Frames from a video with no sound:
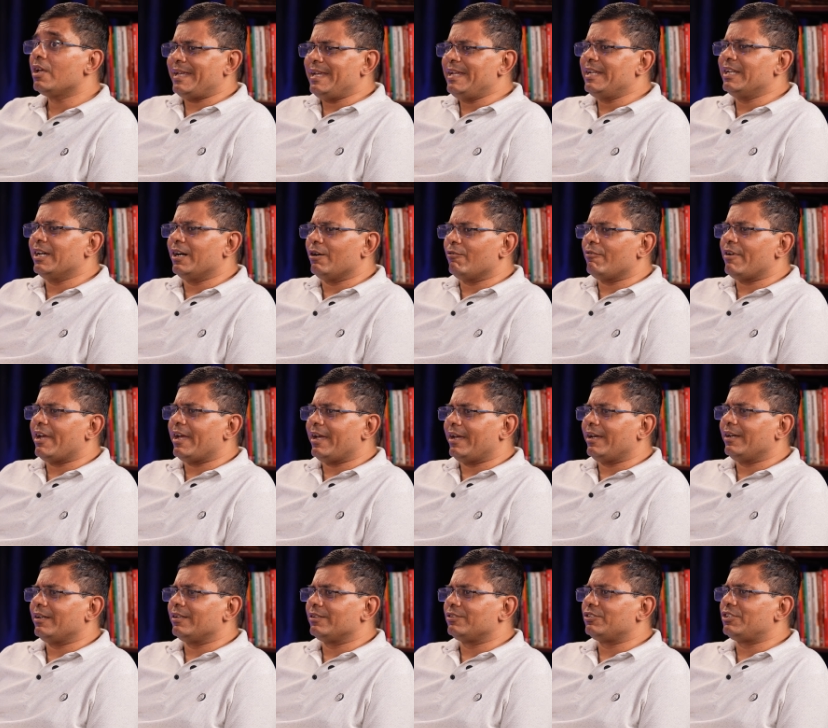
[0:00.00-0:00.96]
in a
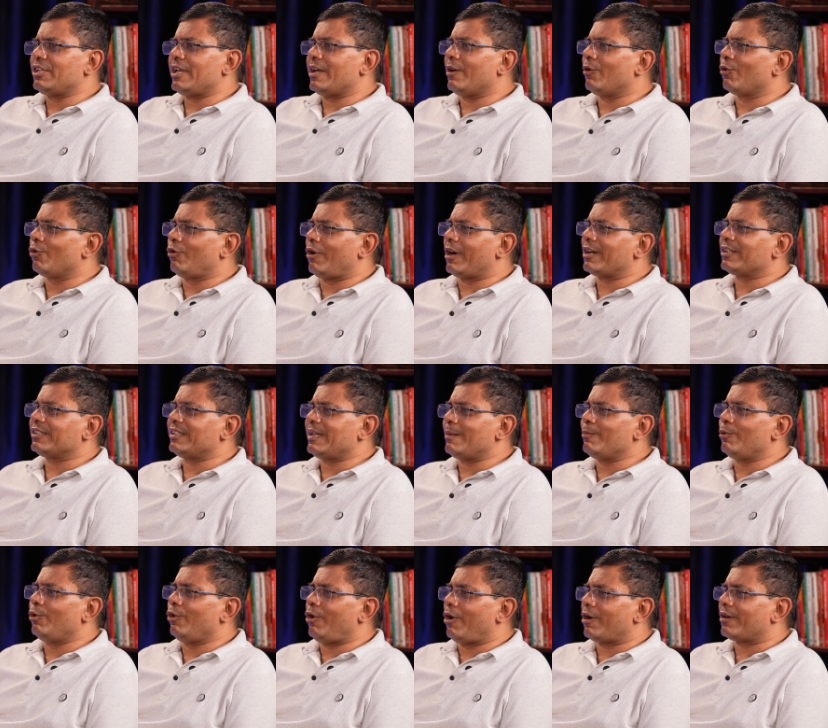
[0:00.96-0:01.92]
way they have got
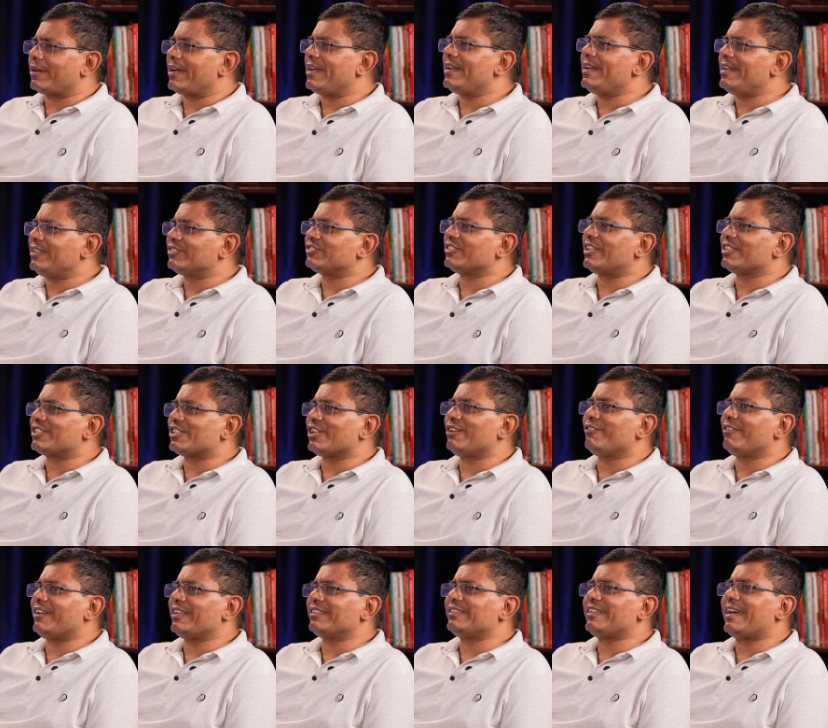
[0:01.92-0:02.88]
them locked in such
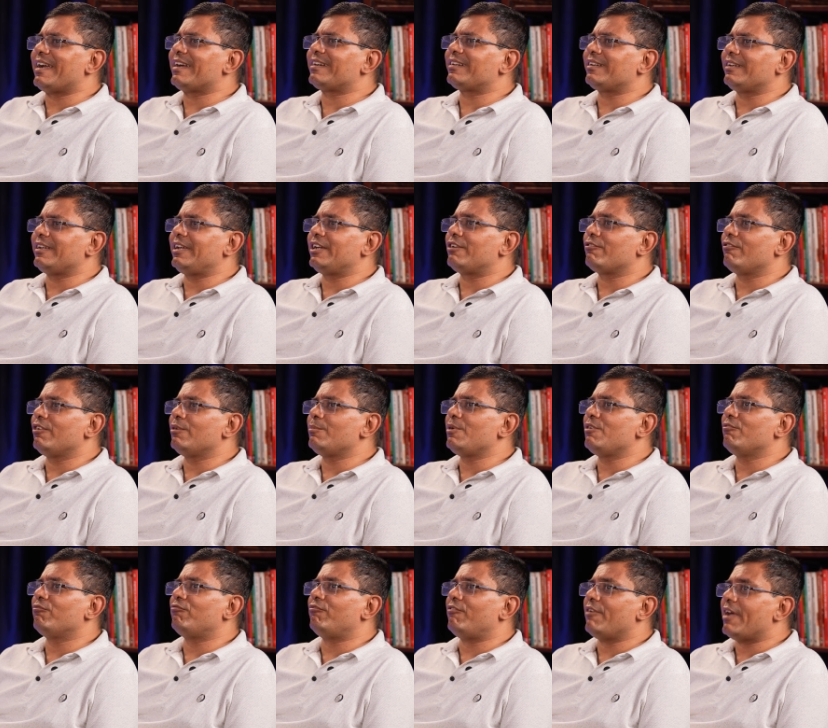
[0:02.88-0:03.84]
a way that it will
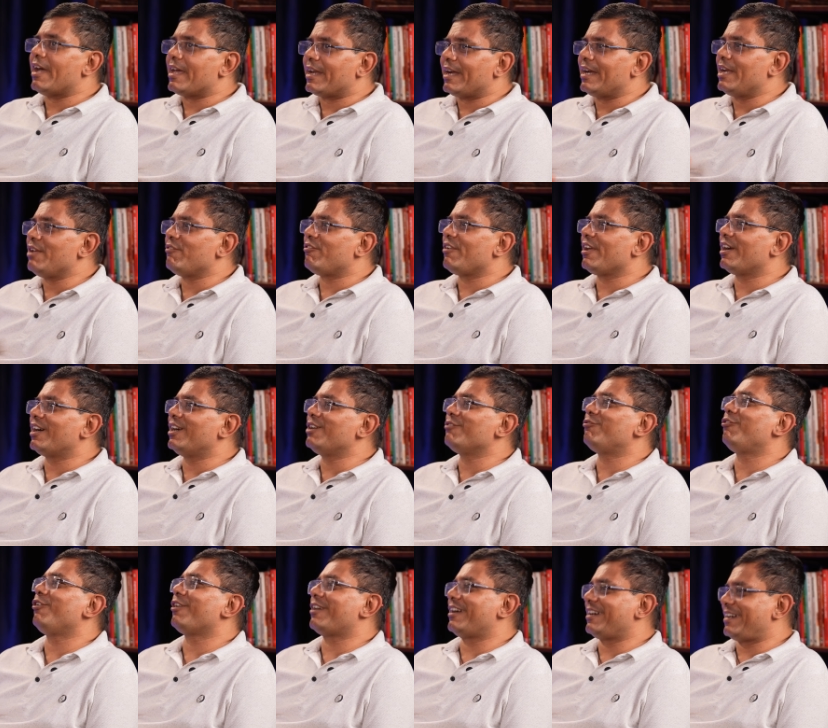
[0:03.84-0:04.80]
be very
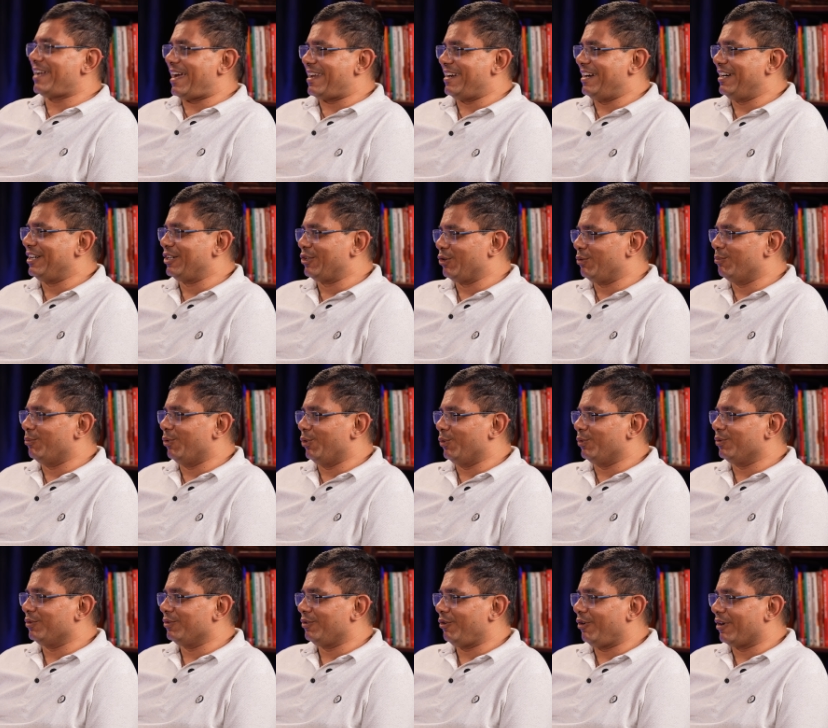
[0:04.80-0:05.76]
difficult for a tenant to
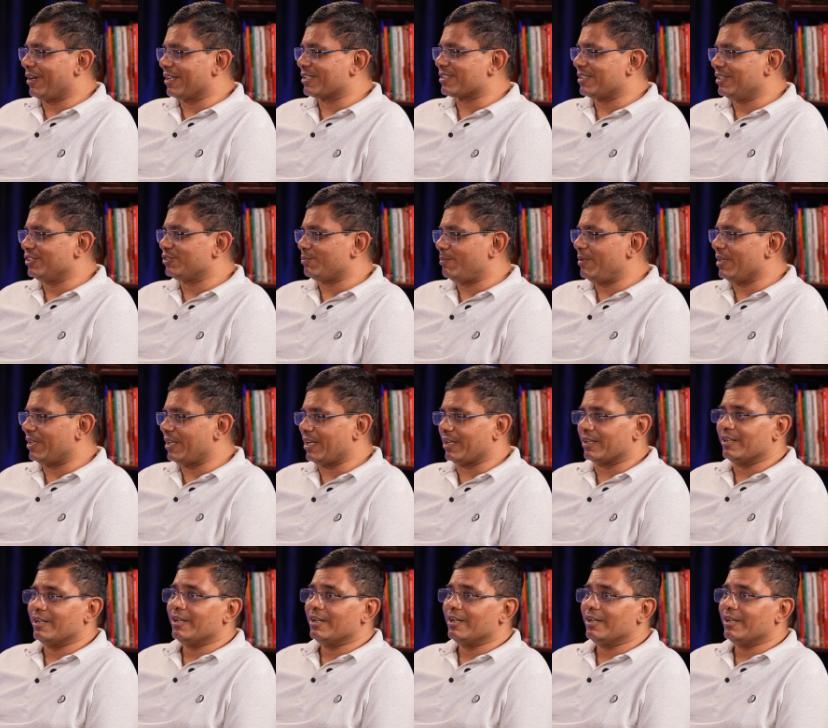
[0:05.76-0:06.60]
move, honestly speaking.